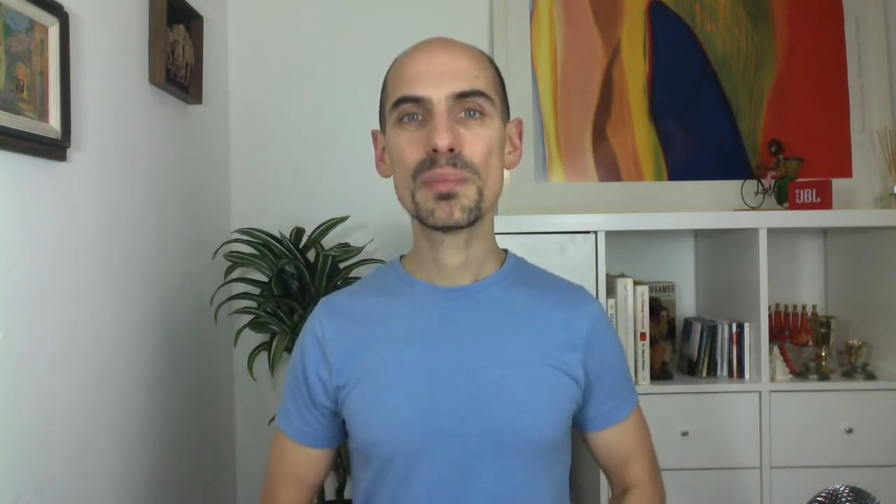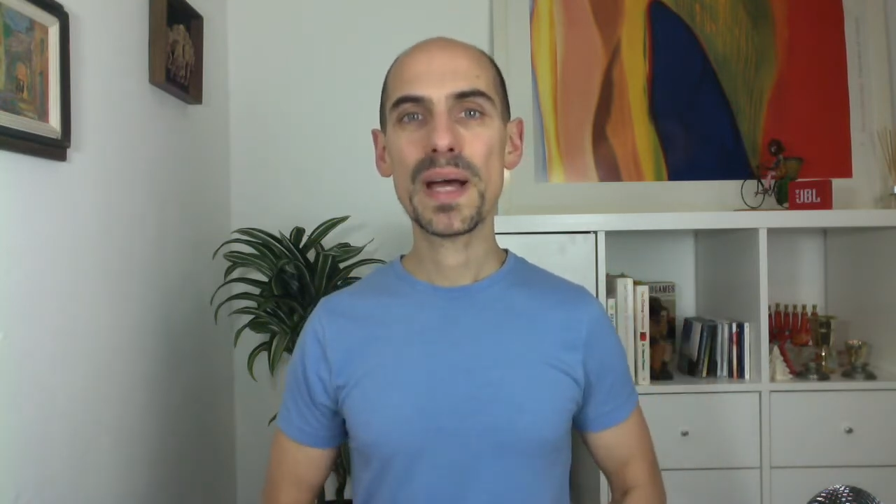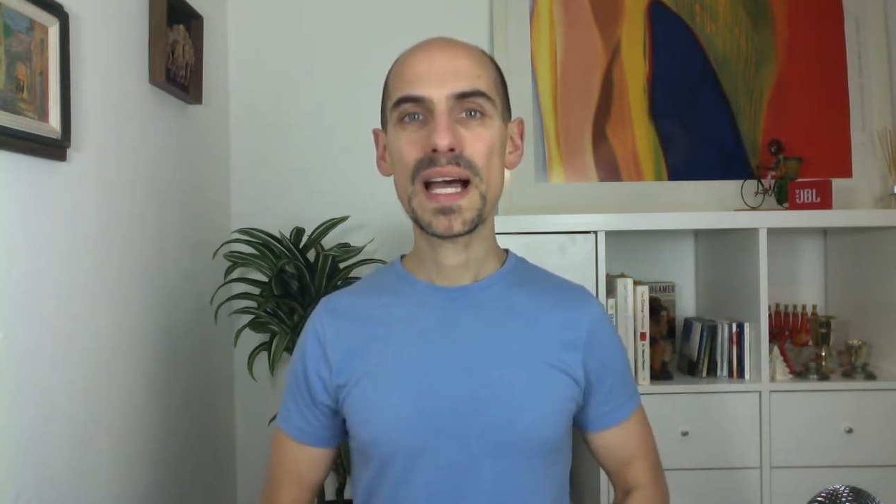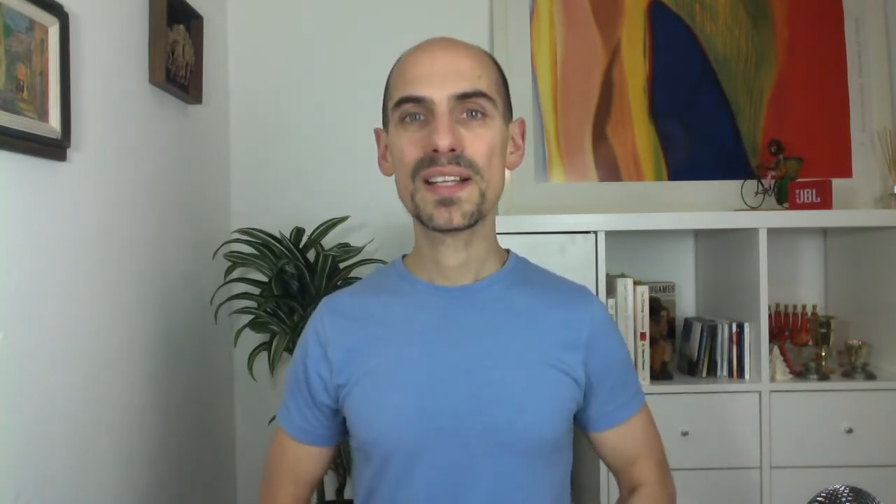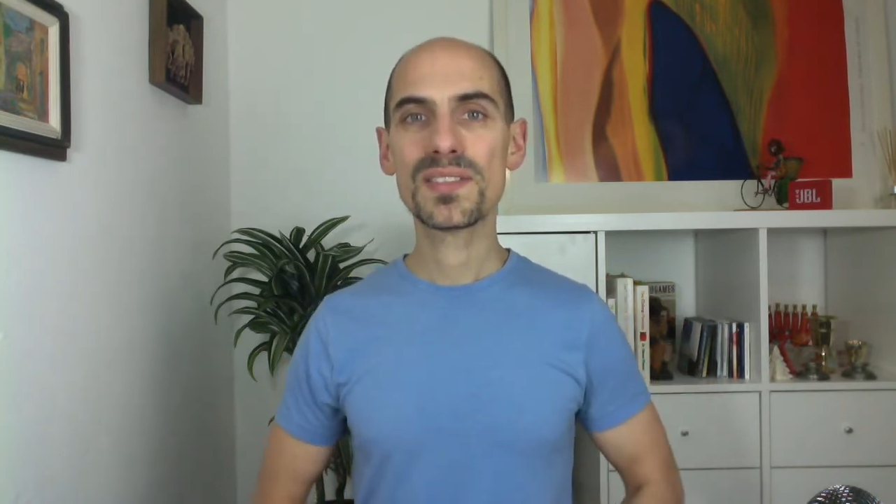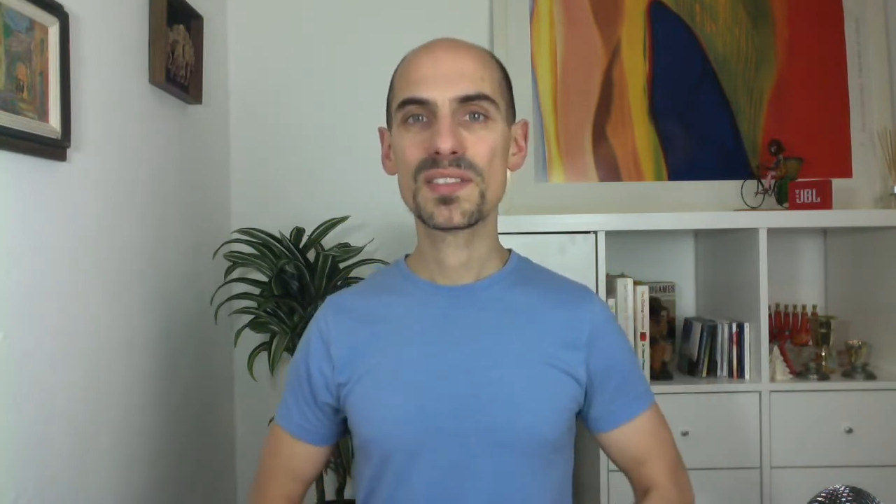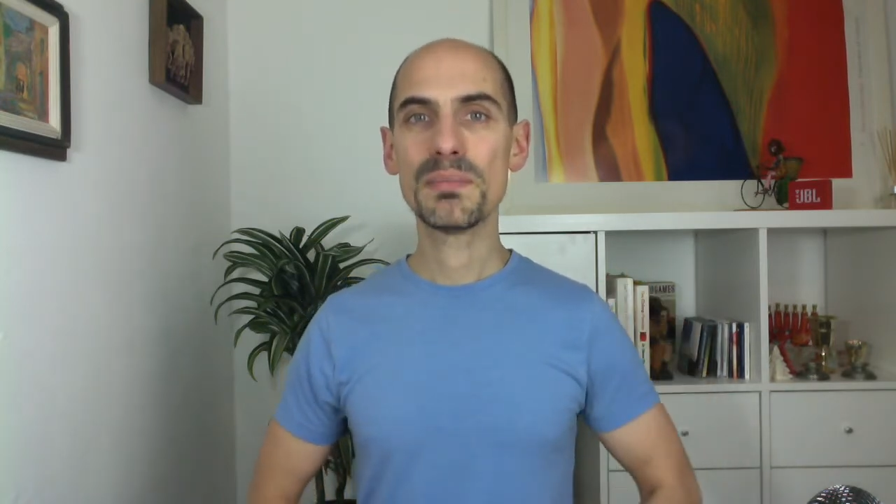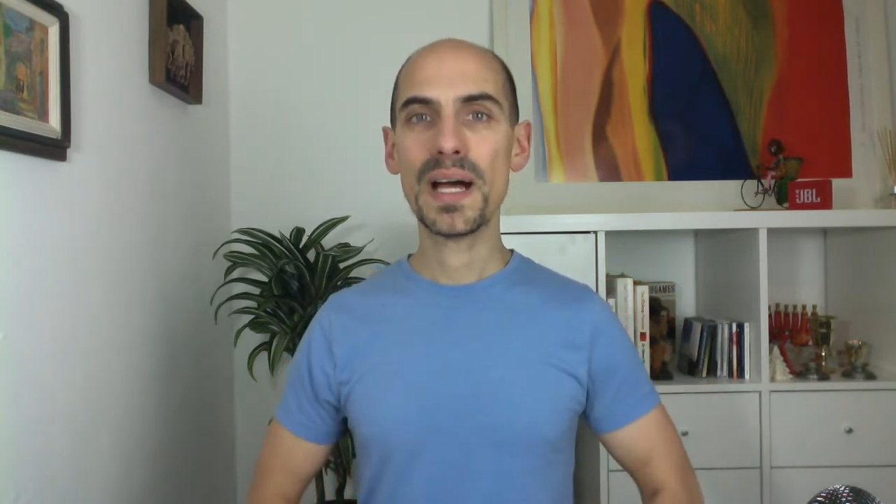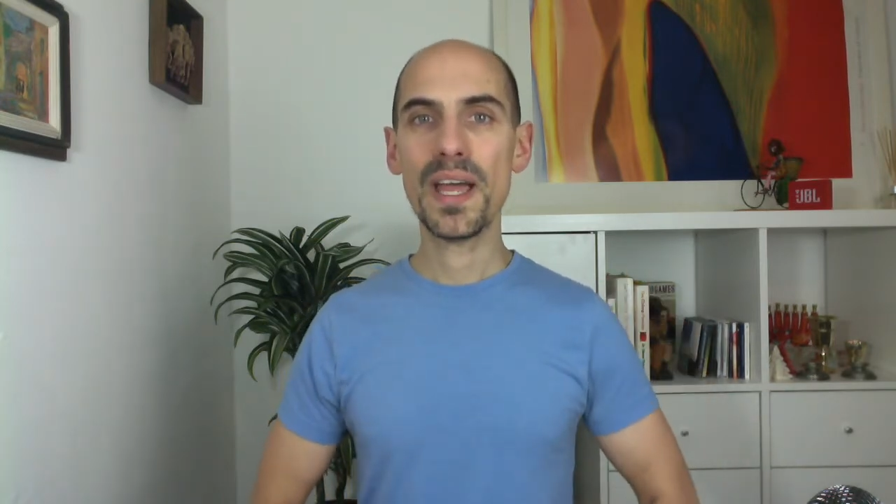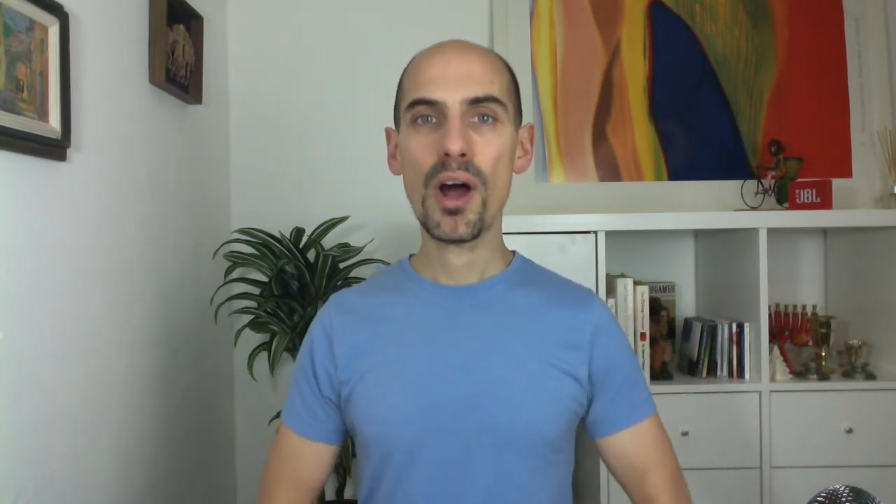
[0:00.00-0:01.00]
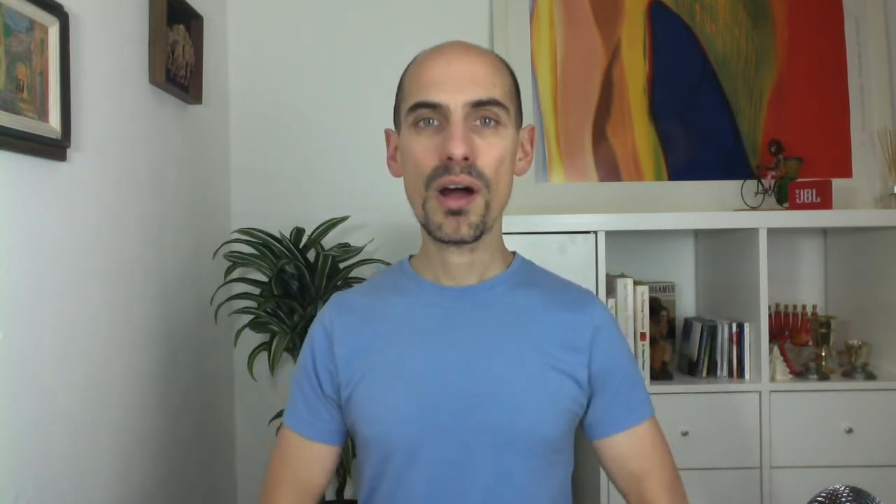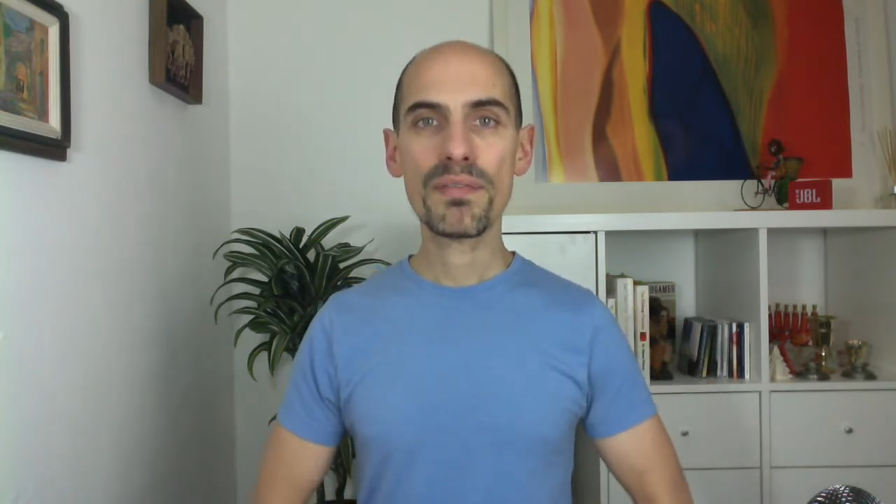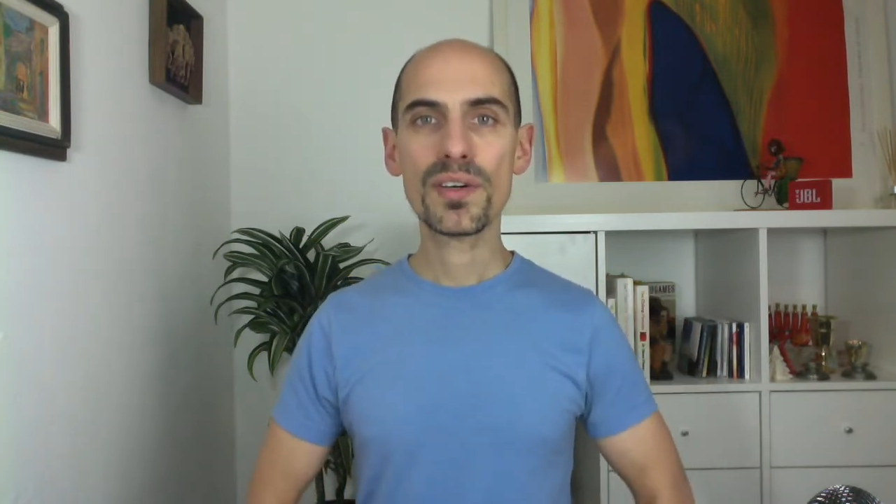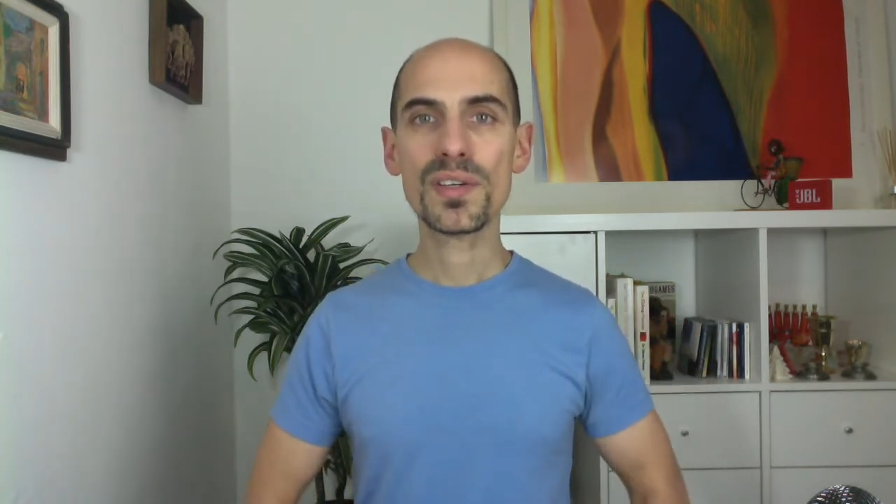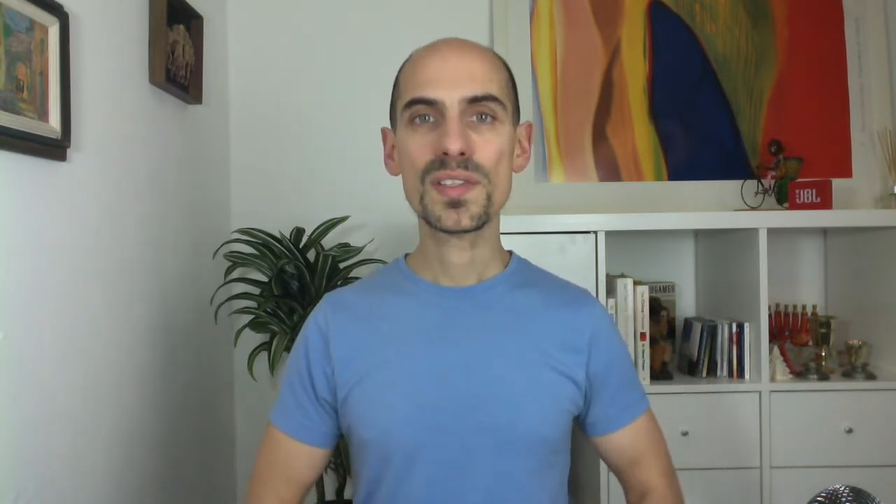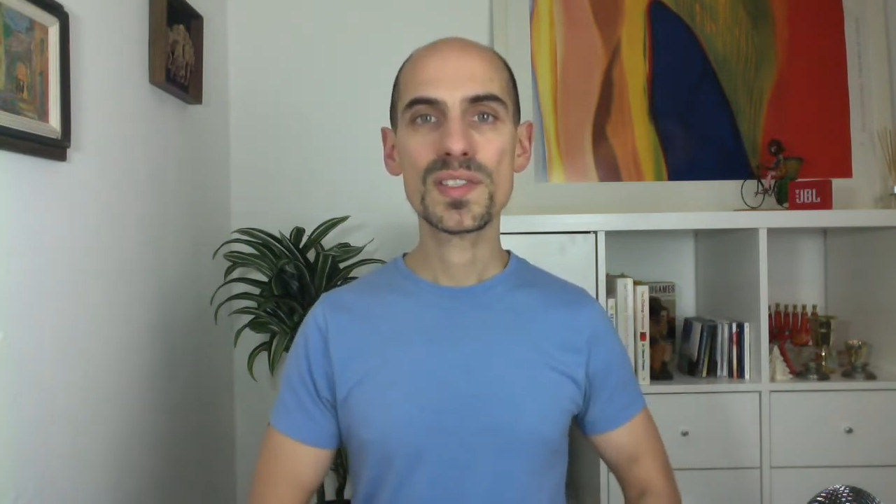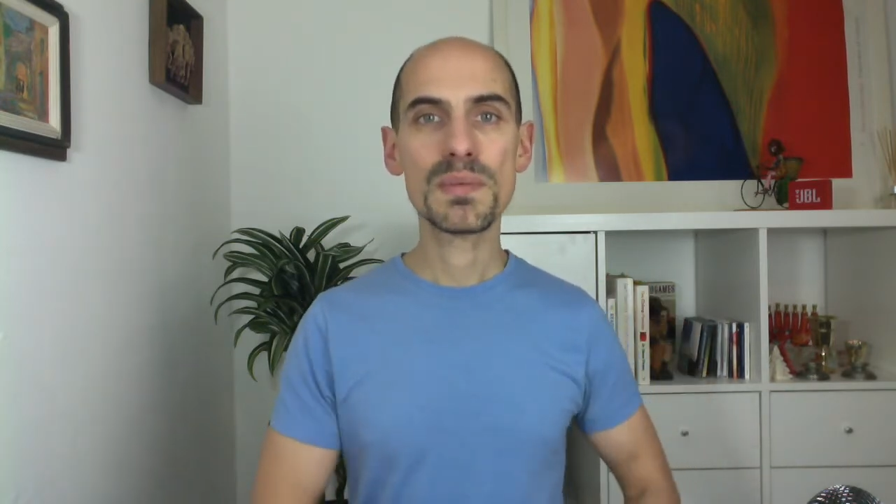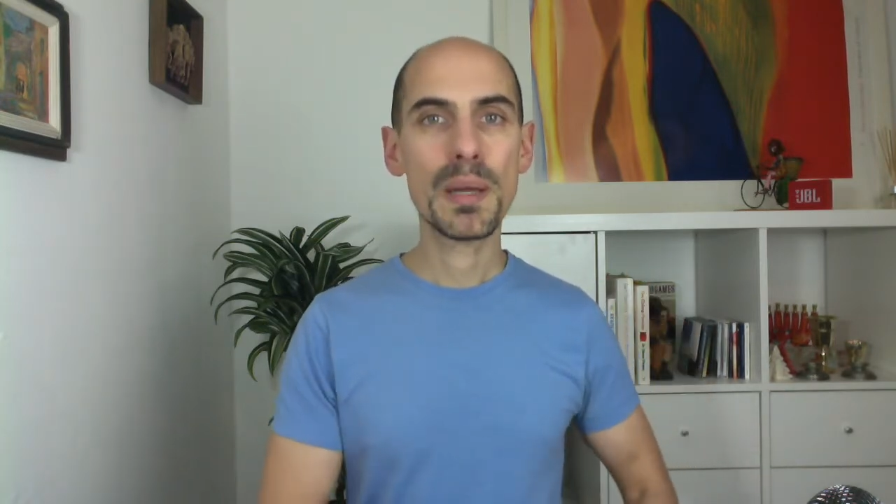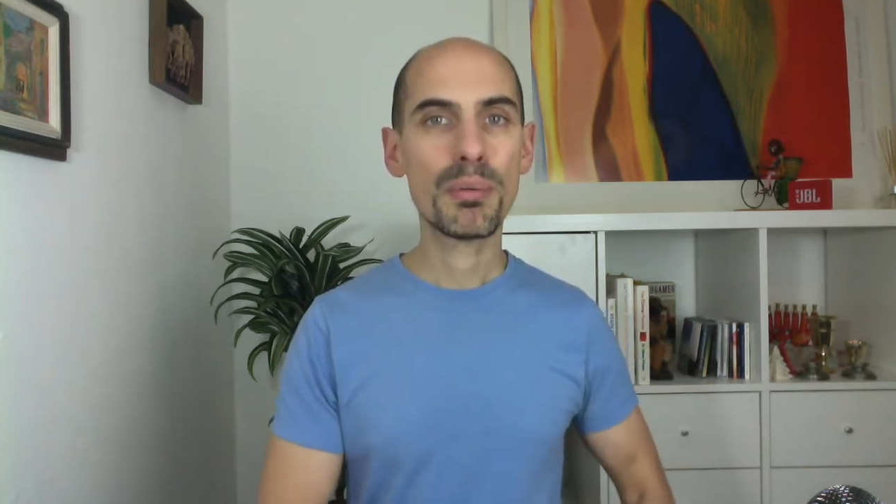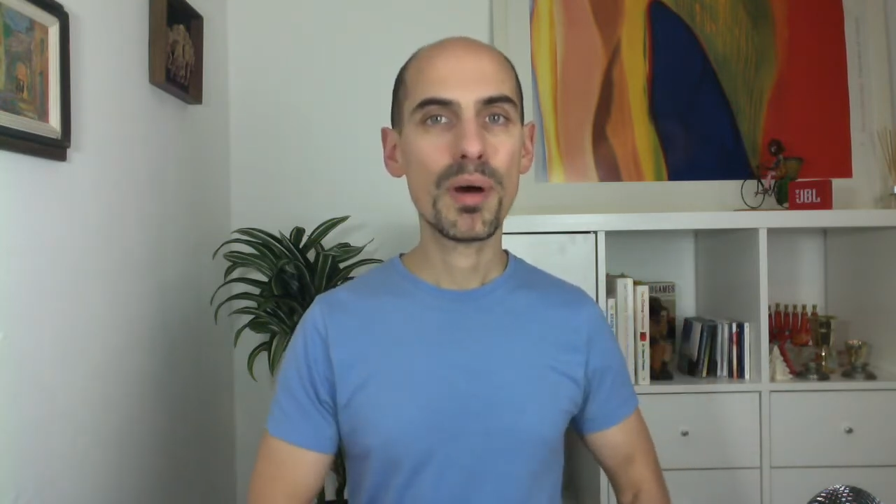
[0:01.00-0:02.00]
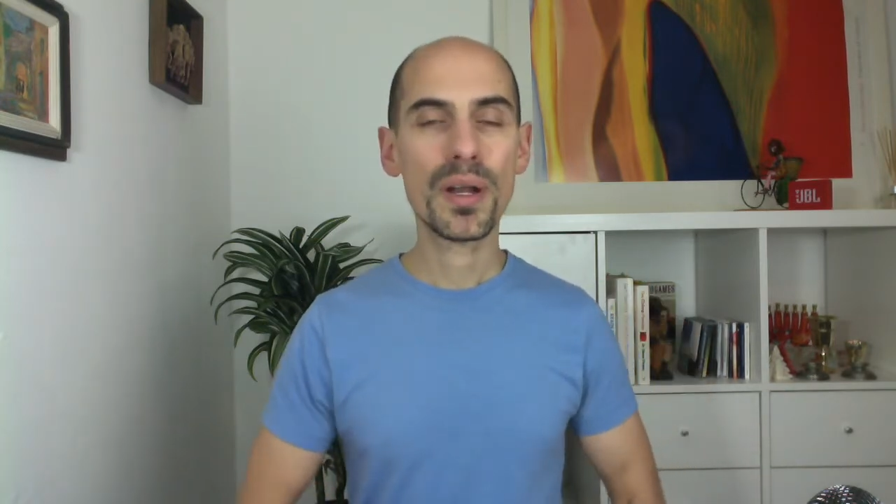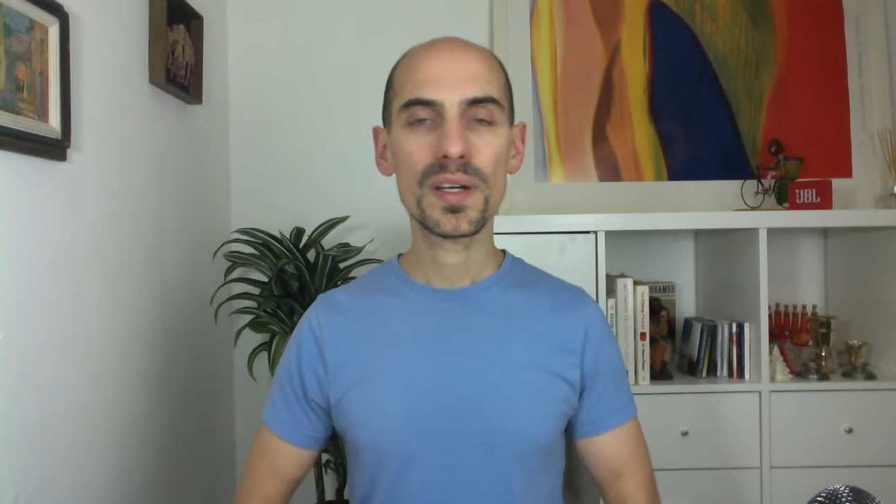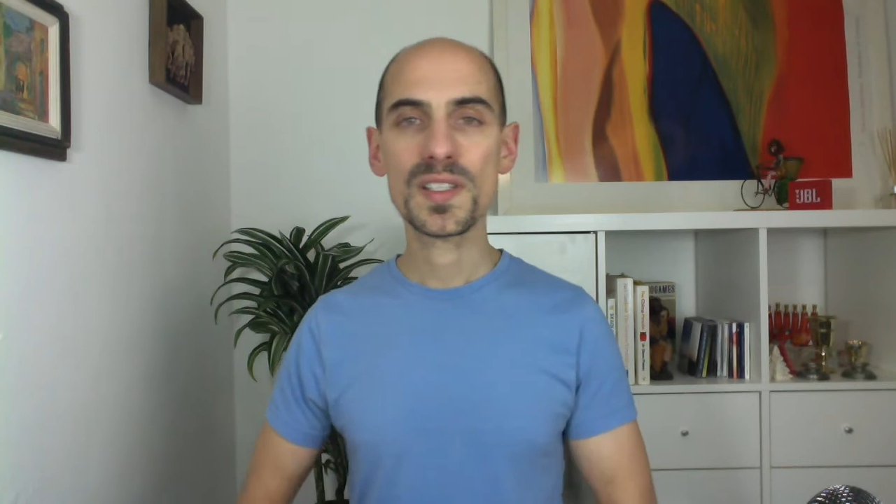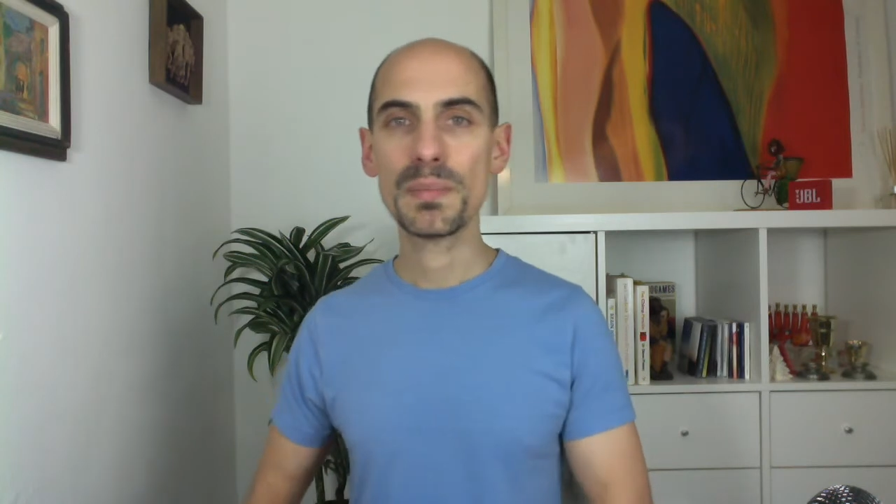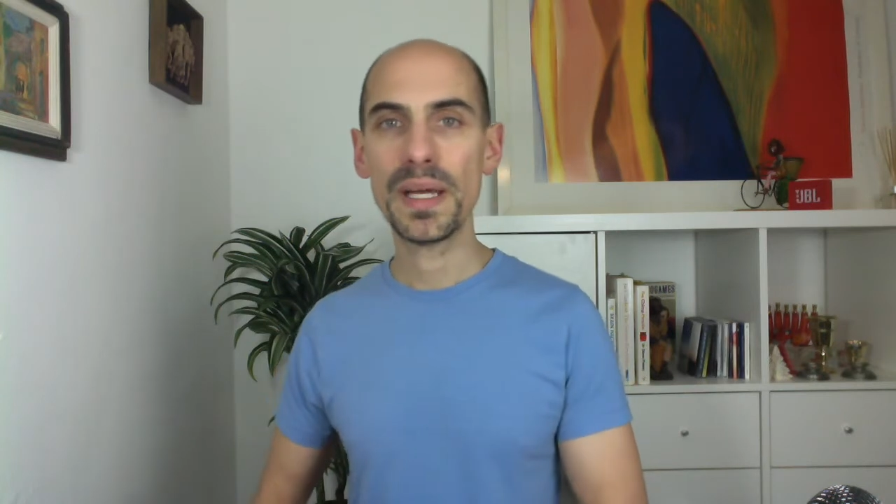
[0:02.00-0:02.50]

about my offers, my products,